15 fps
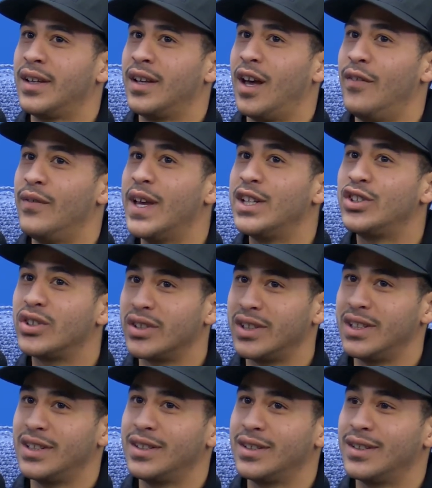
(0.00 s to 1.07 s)

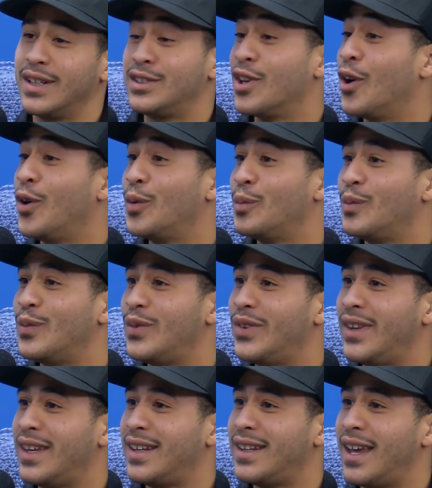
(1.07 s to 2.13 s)
eventually, let's hope
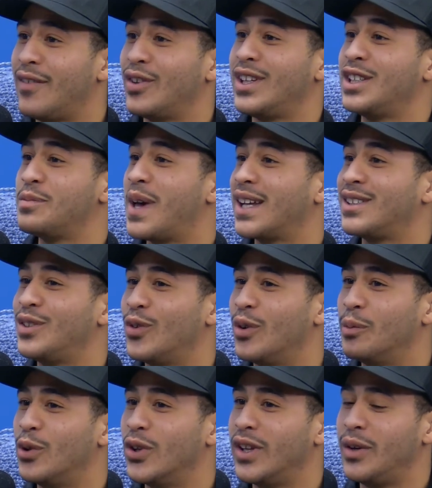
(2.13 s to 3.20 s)
that everything's back to
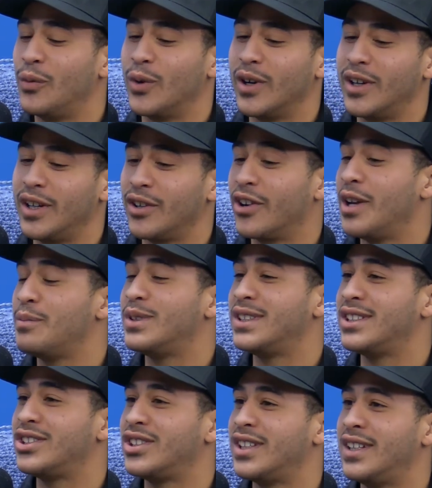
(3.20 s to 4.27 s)
normal and we're in a great
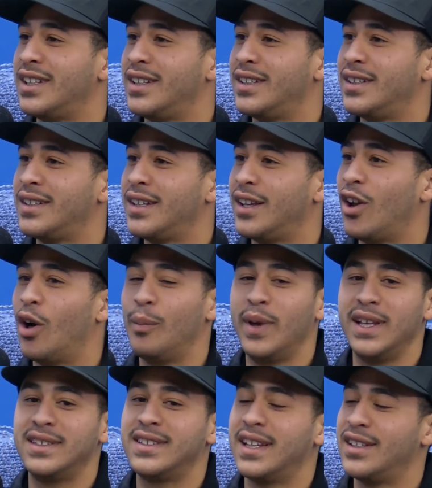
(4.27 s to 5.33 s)
position and it all
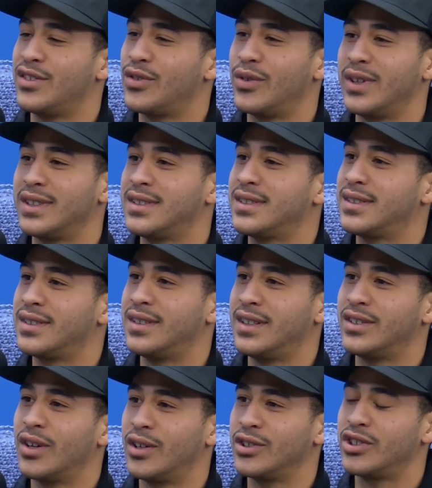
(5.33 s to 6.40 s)
made sense through this
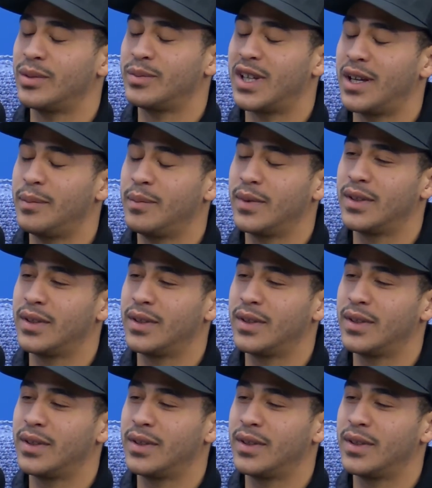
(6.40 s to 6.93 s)
this hardship time.